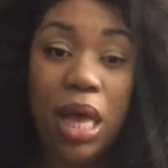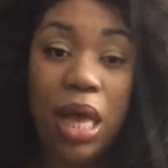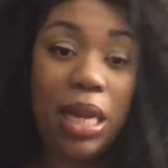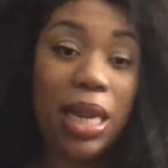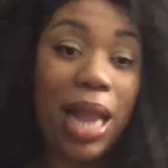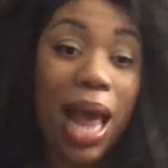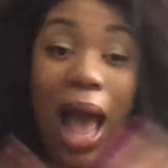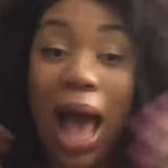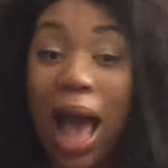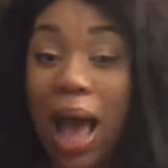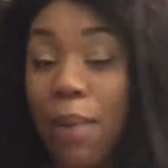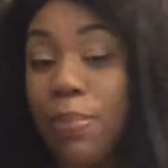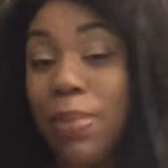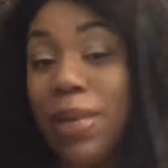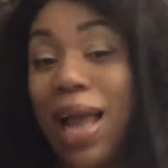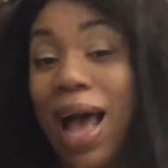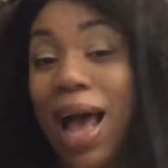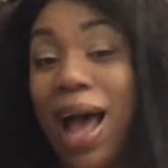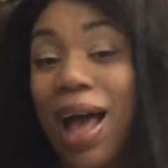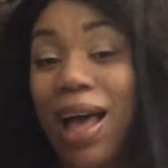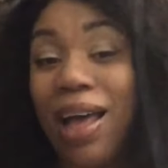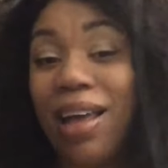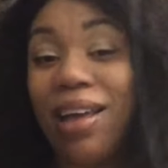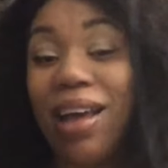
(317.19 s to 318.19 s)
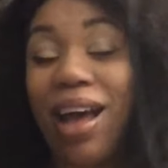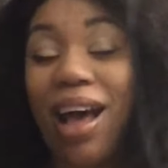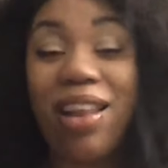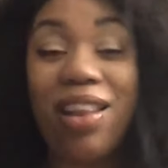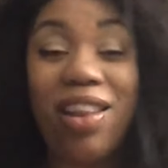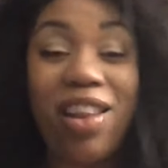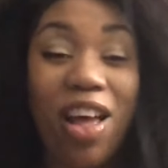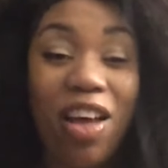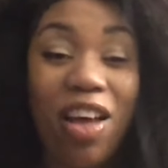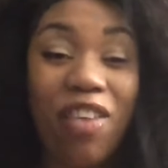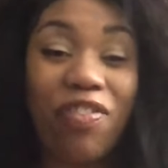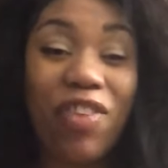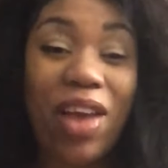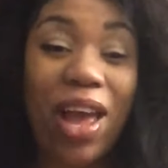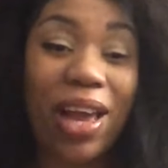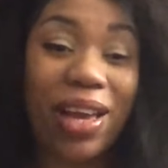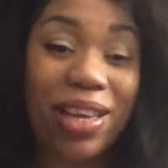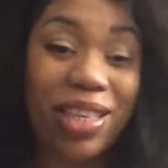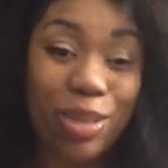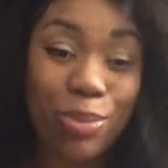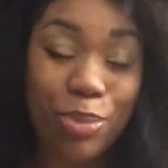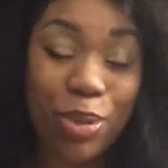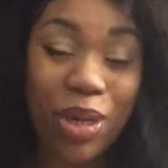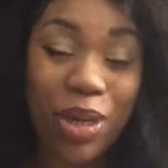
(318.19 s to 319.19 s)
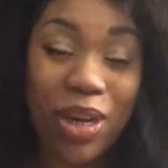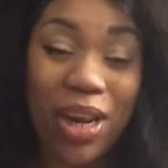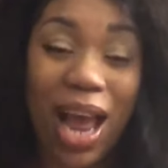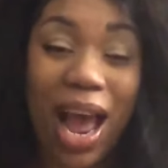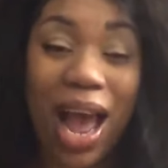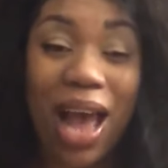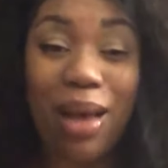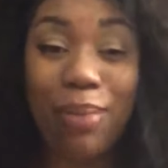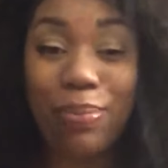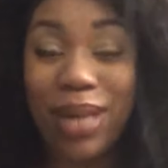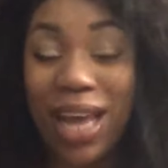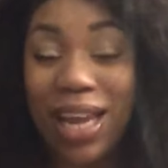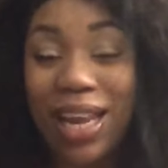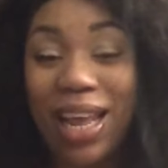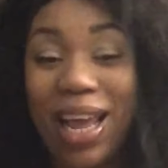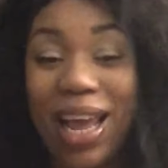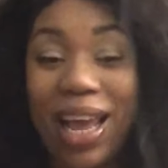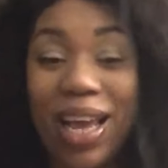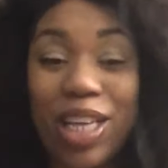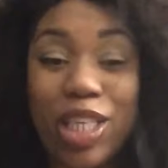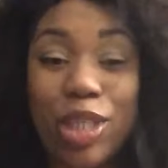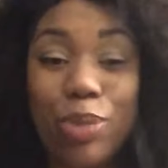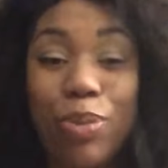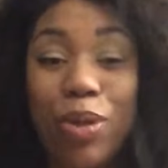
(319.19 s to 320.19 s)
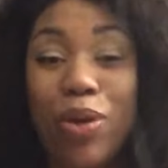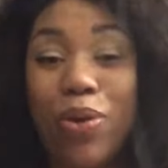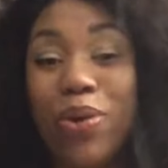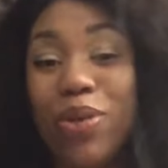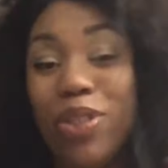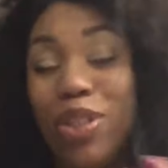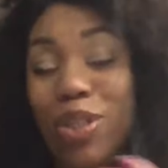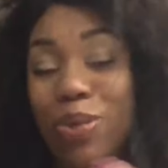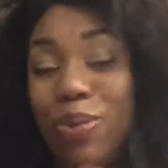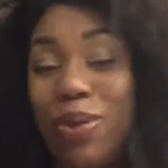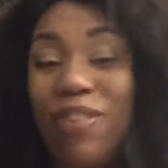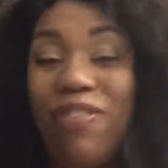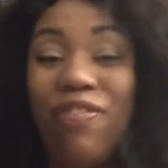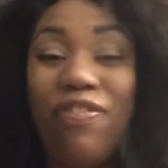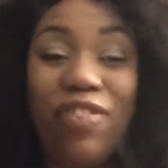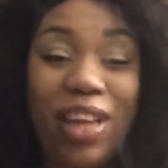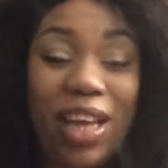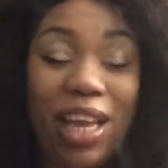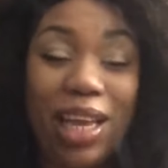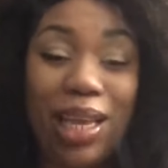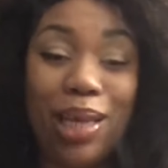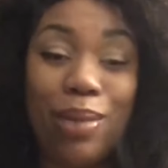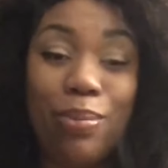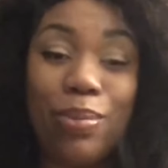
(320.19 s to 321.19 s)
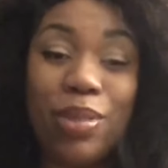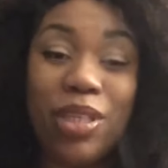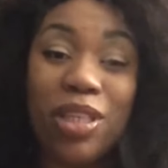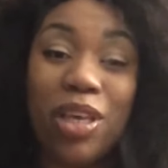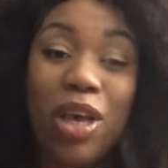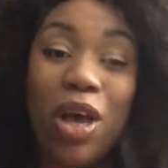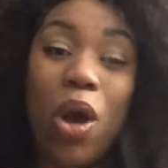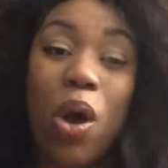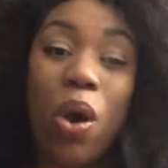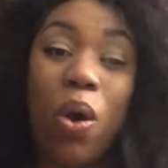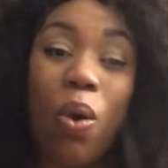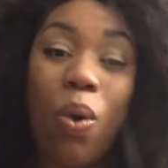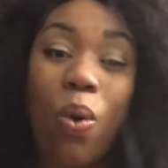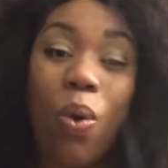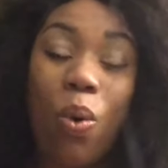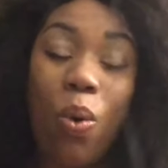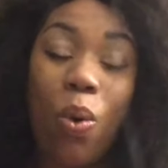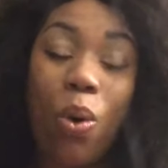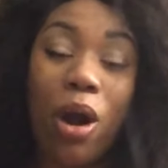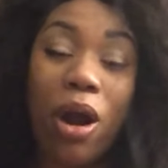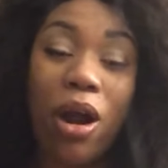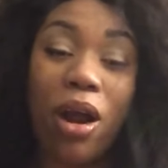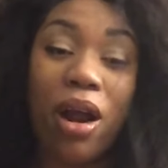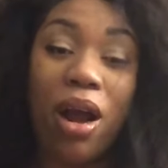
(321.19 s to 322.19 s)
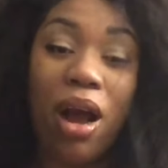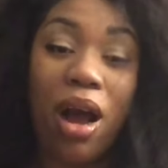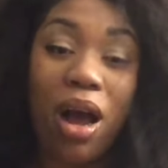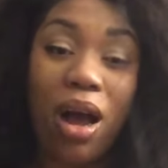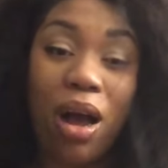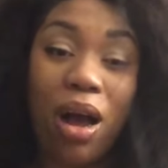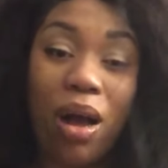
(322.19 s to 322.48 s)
Now, I'm not a love expert. I'm not an expert on twin flames or